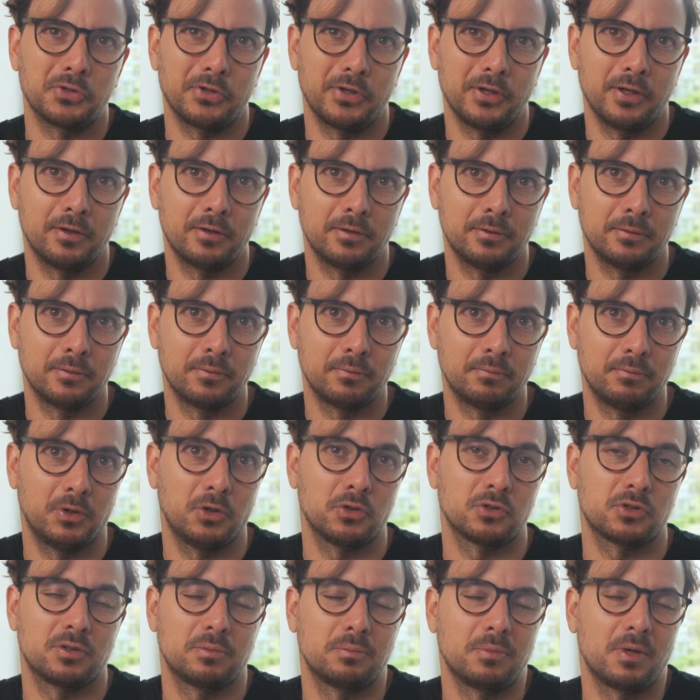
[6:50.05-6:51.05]
here
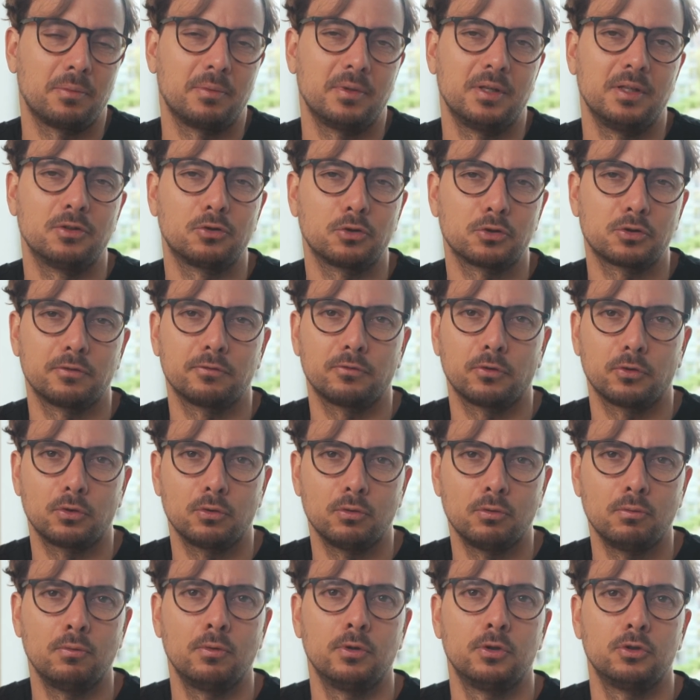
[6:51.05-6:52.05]
because it might be interesting for
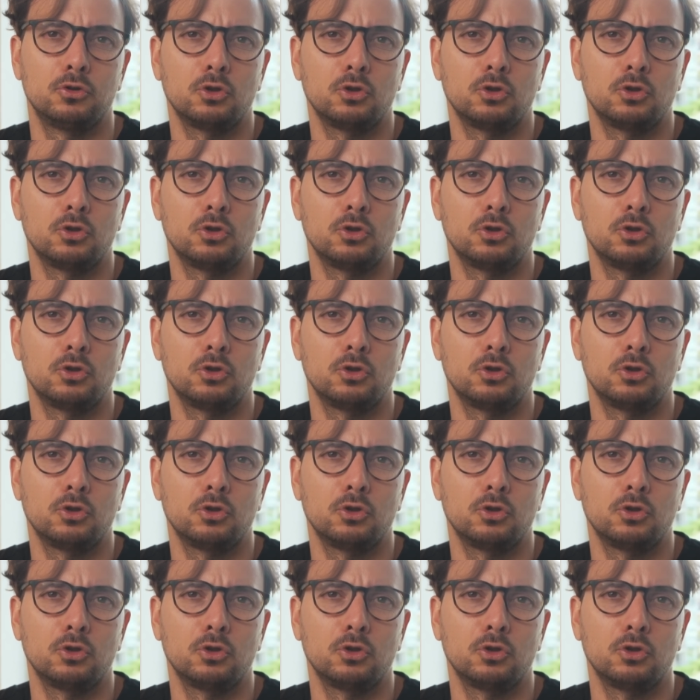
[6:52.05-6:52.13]
you.